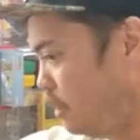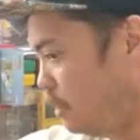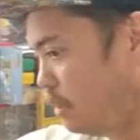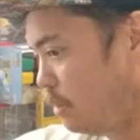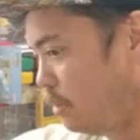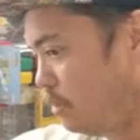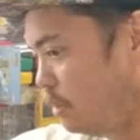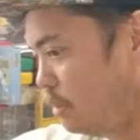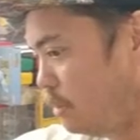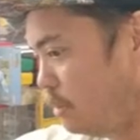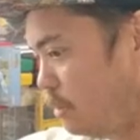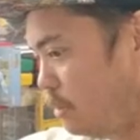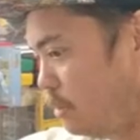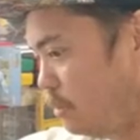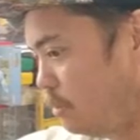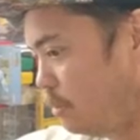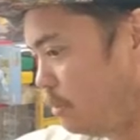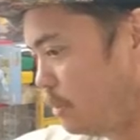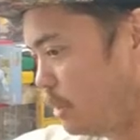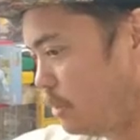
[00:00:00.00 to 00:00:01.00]
All
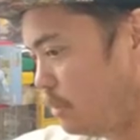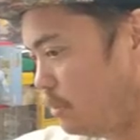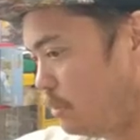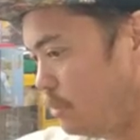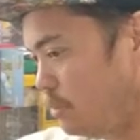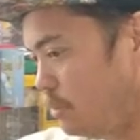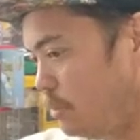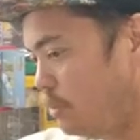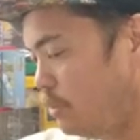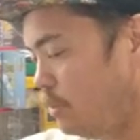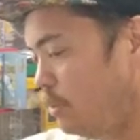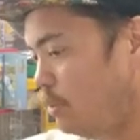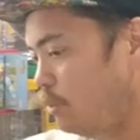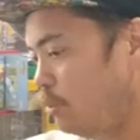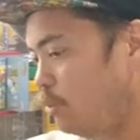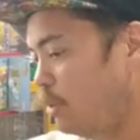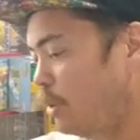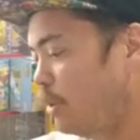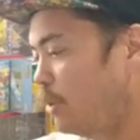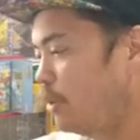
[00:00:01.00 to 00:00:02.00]
right, about
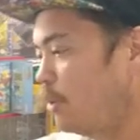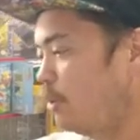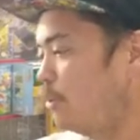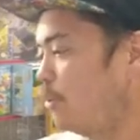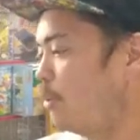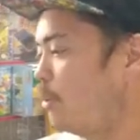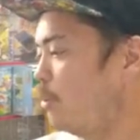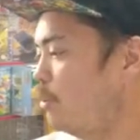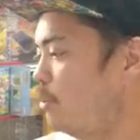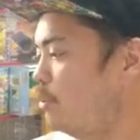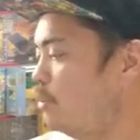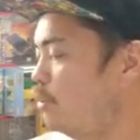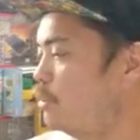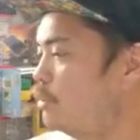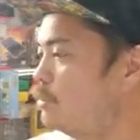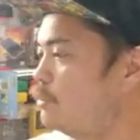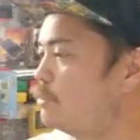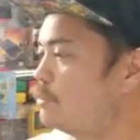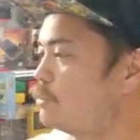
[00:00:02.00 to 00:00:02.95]
1/3 through.